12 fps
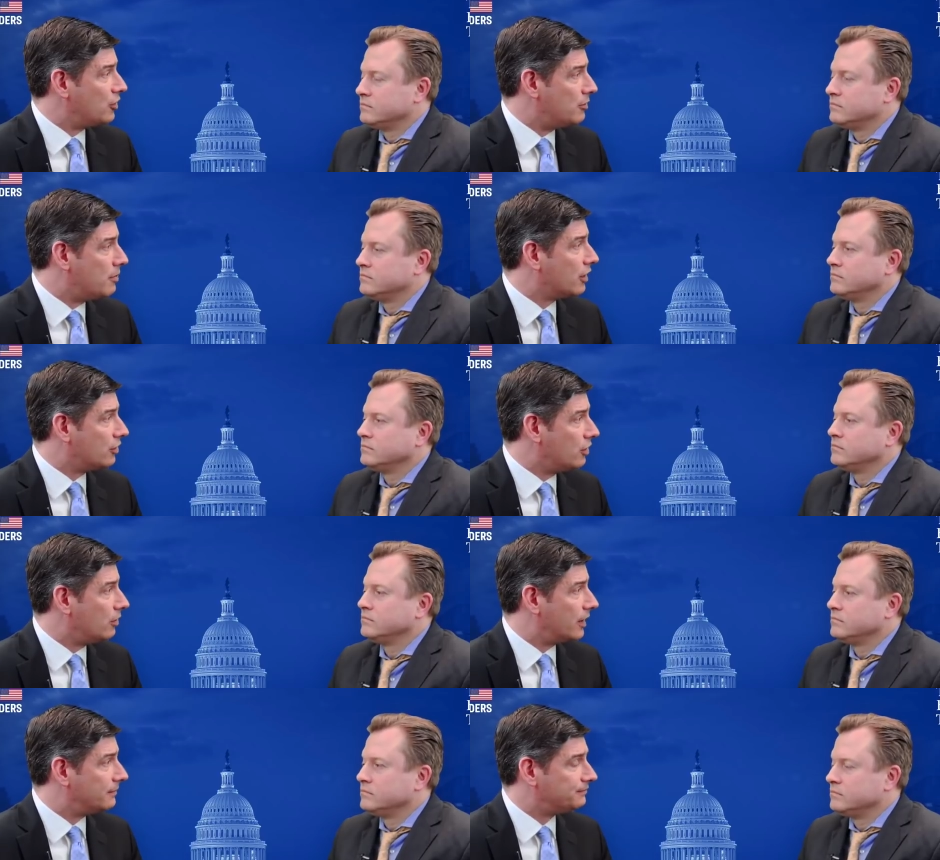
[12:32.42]
Speaker 1: You better
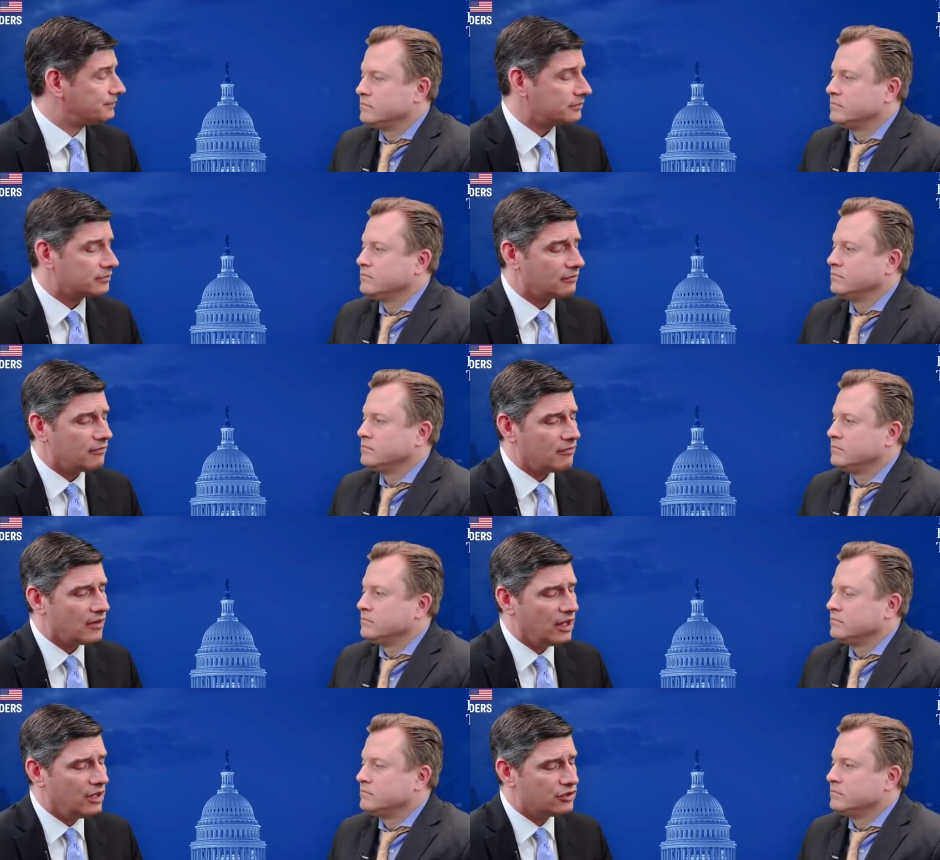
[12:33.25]
do it.
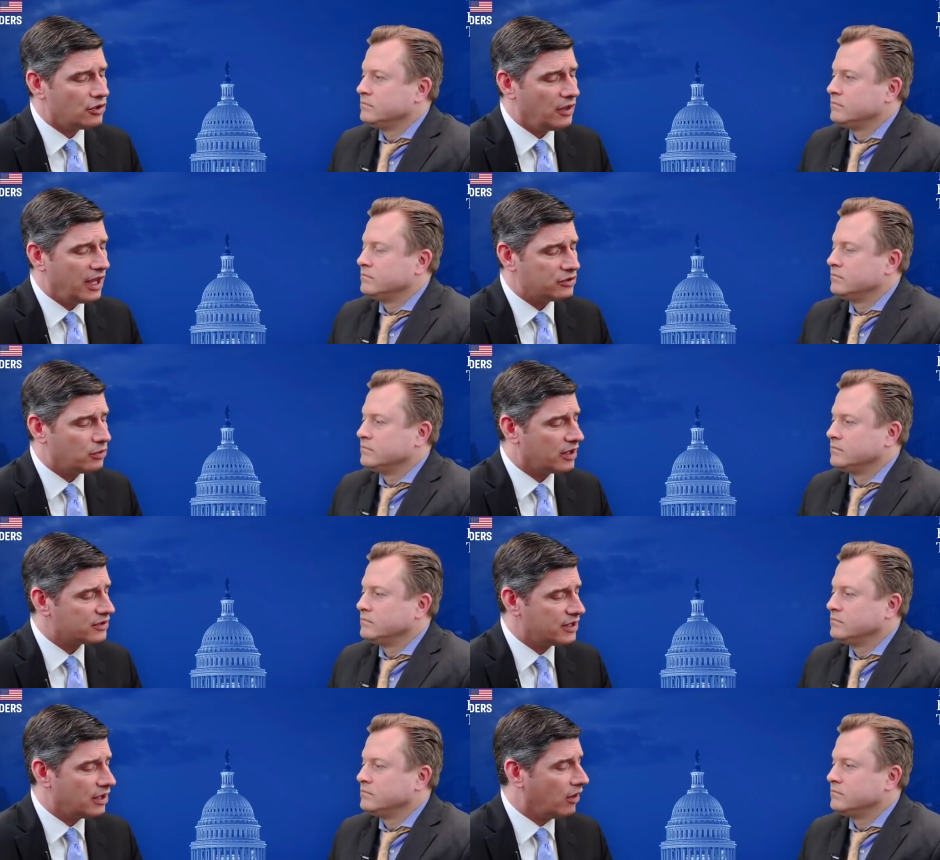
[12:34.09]
And so that's where
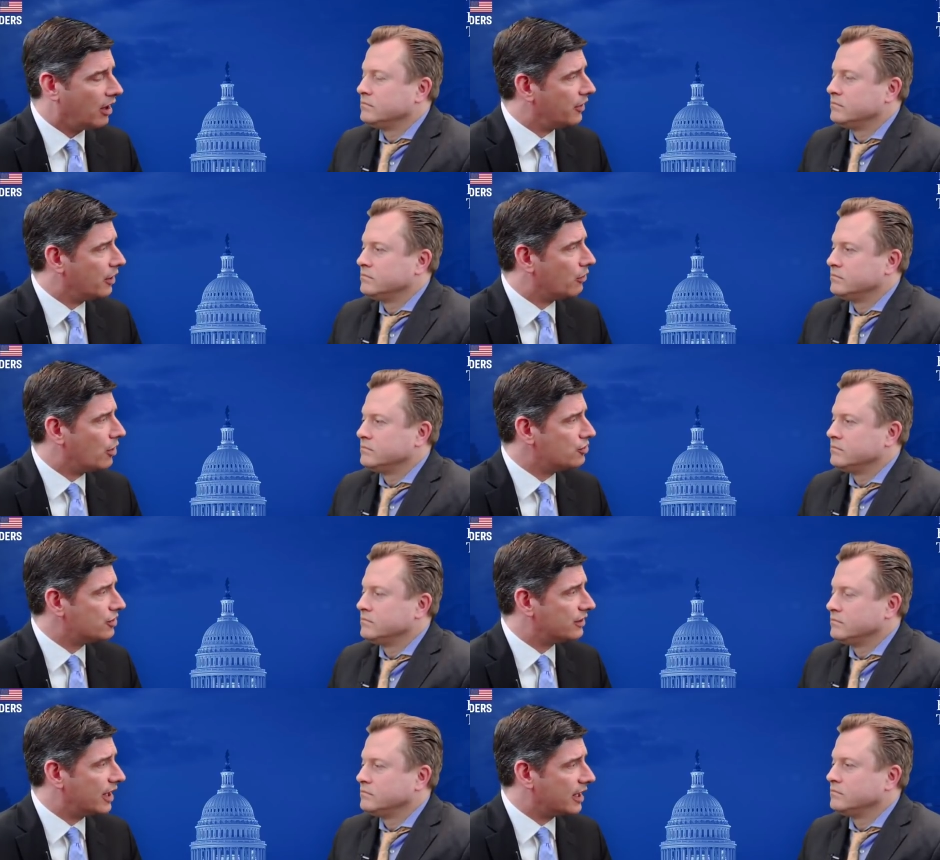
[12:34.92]
I see a lot of the
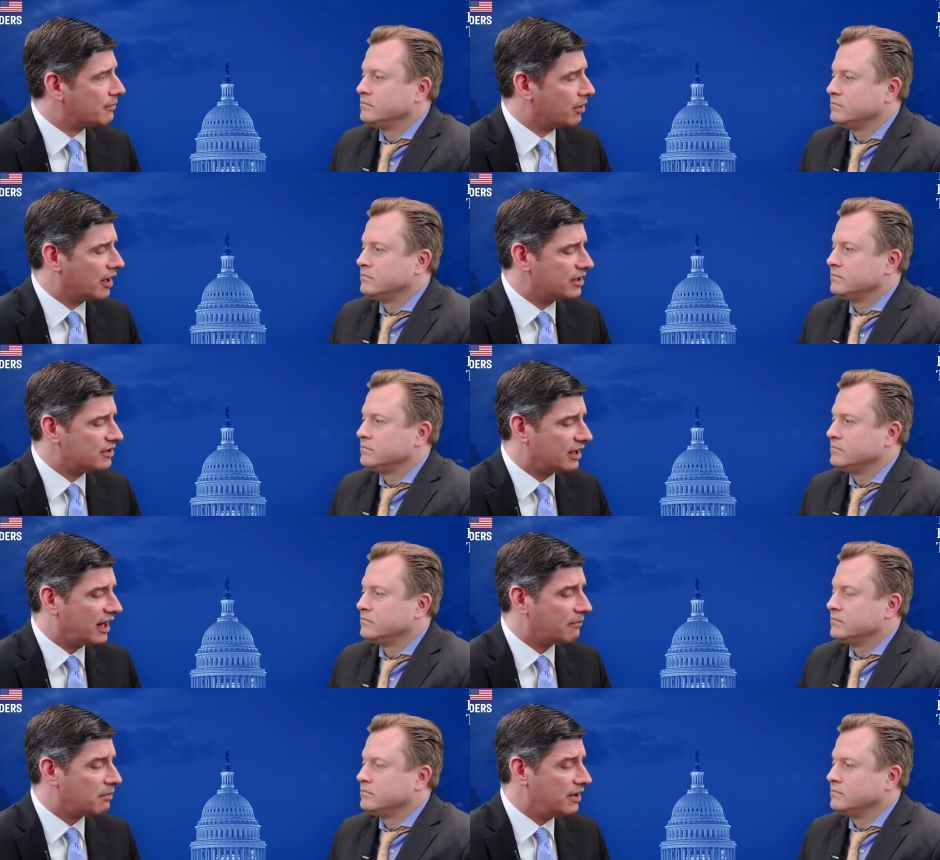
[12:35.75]
erosion taking place.
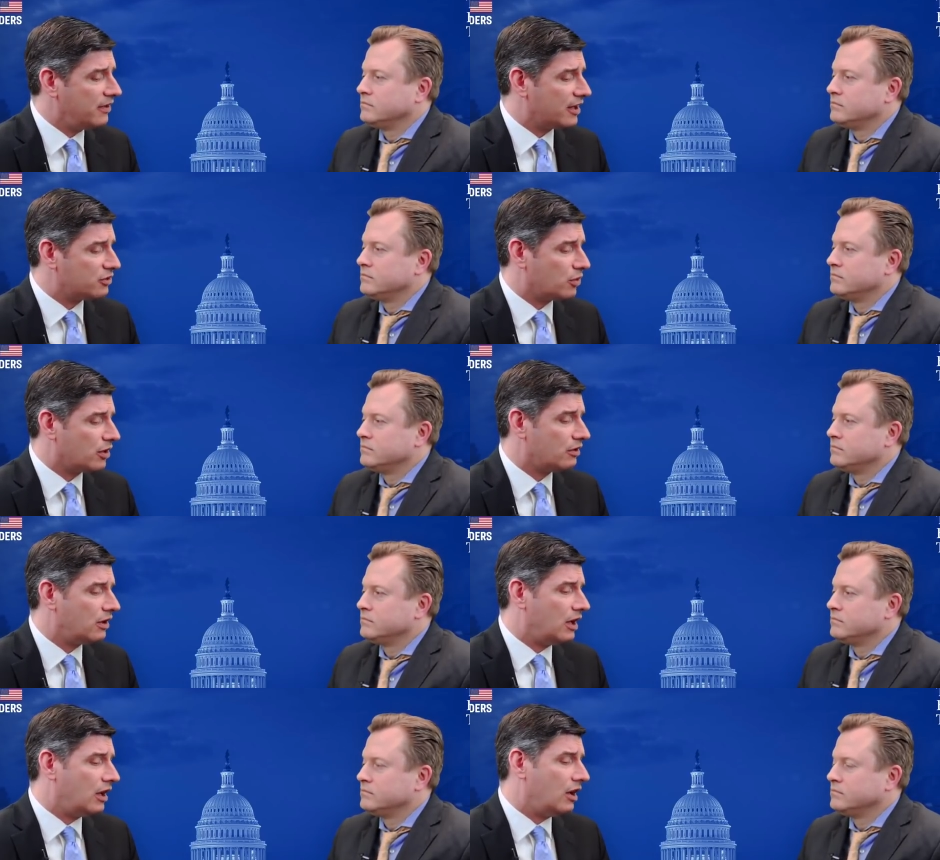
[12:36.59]
And I believe that's where,
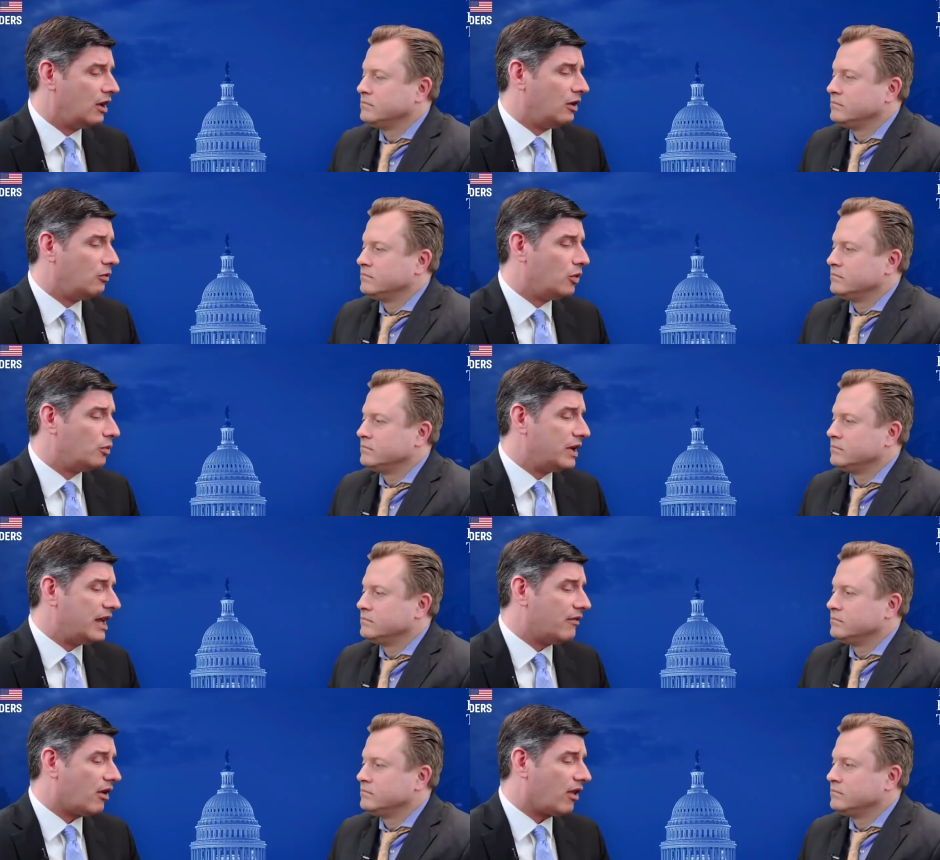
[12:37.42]
when we
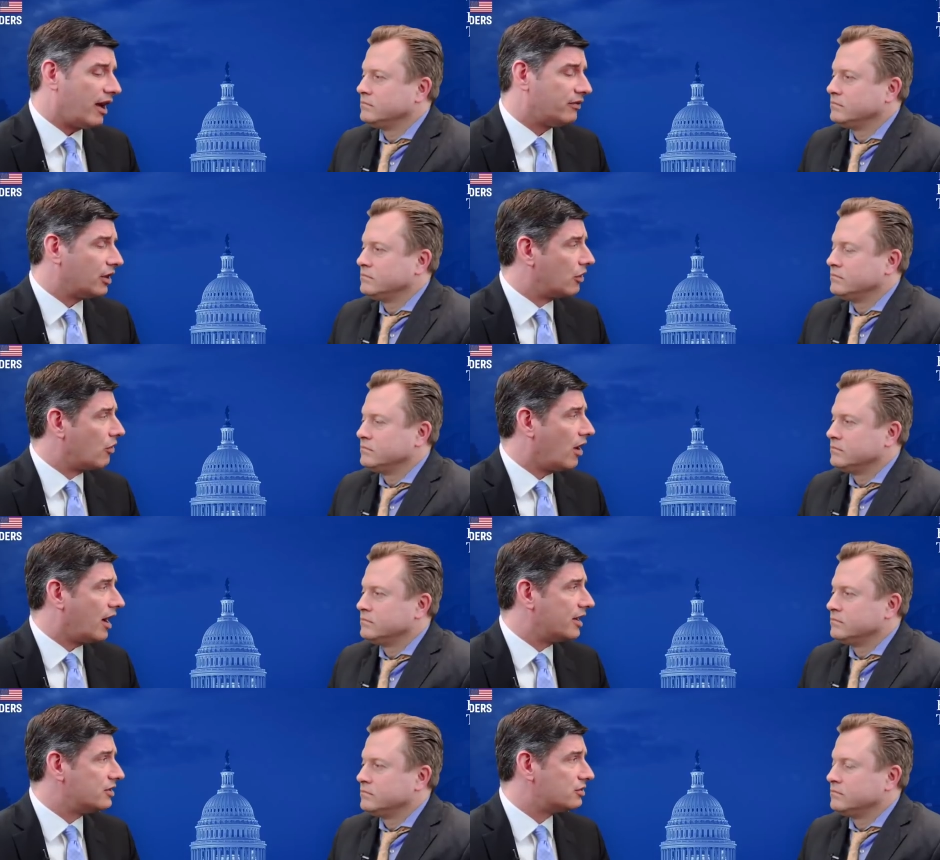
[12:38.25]
give our life to
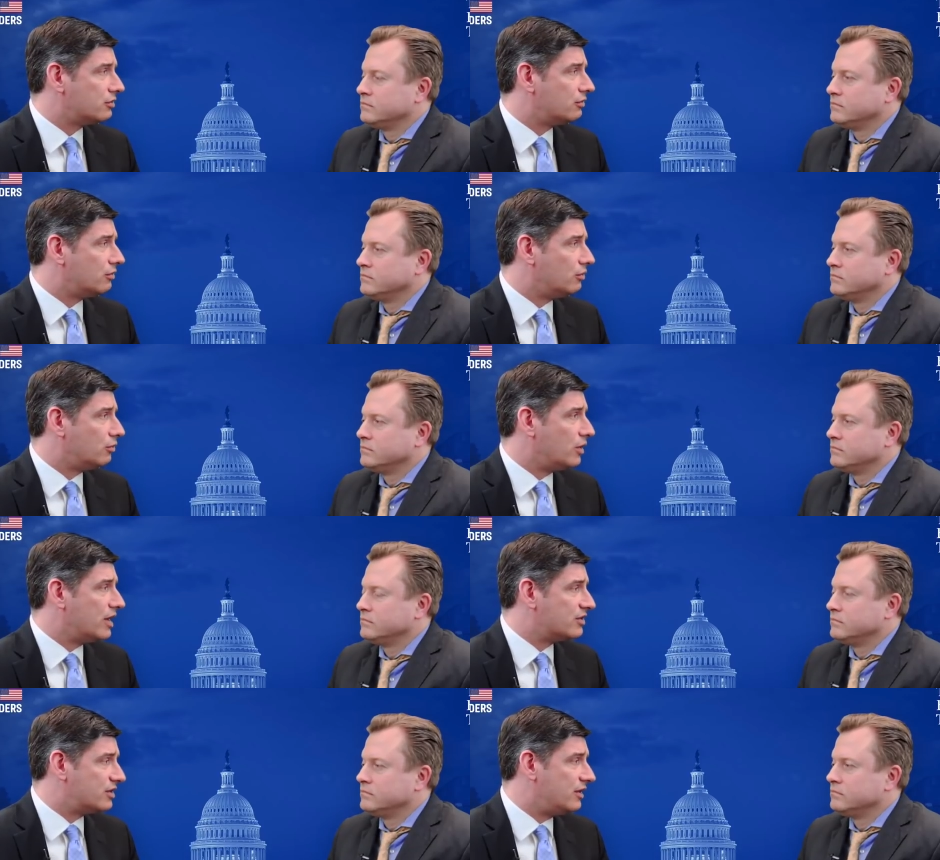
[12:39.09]
Christ,
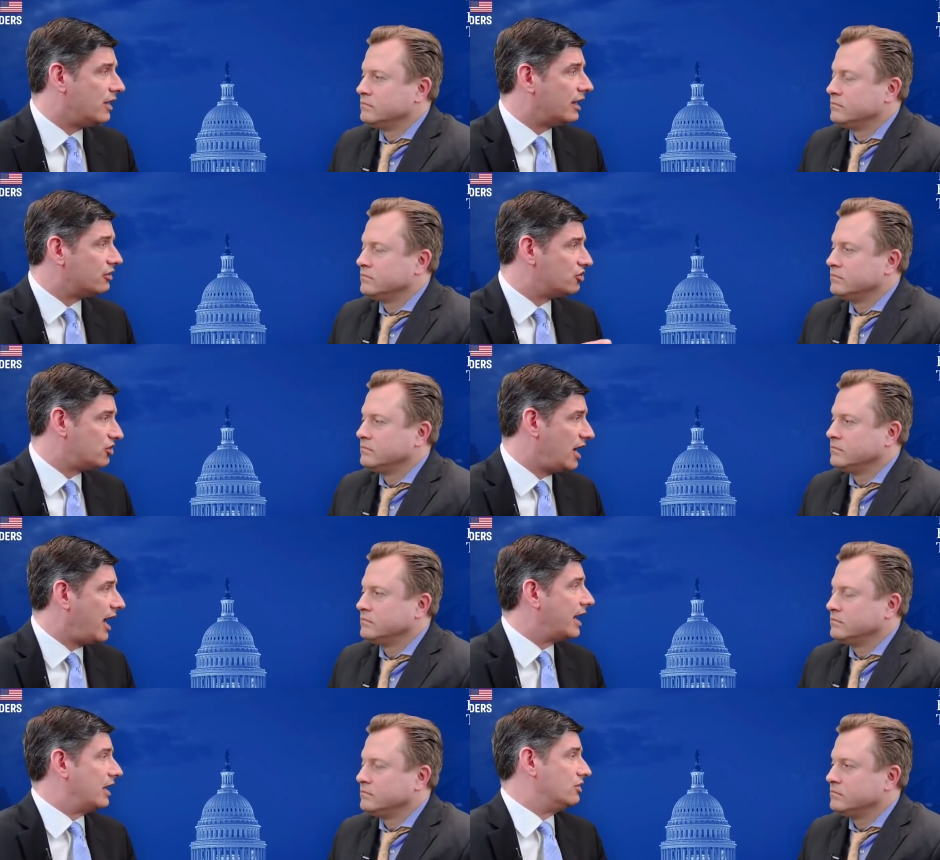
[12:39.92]
we can see that
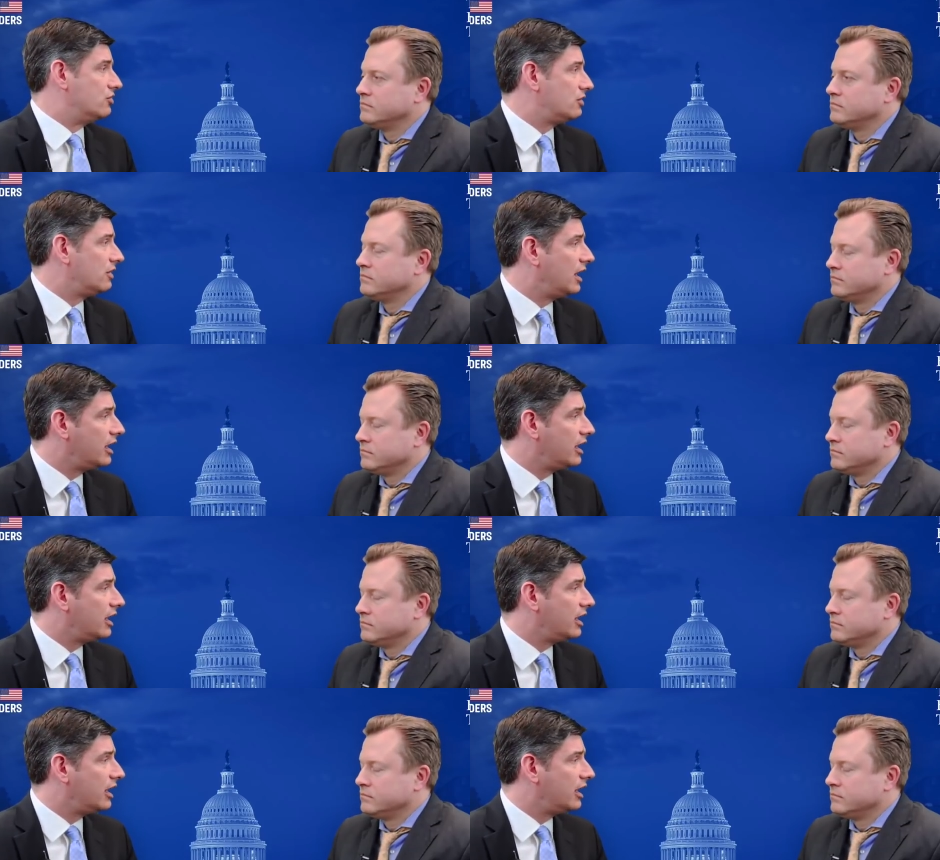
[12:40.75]
change.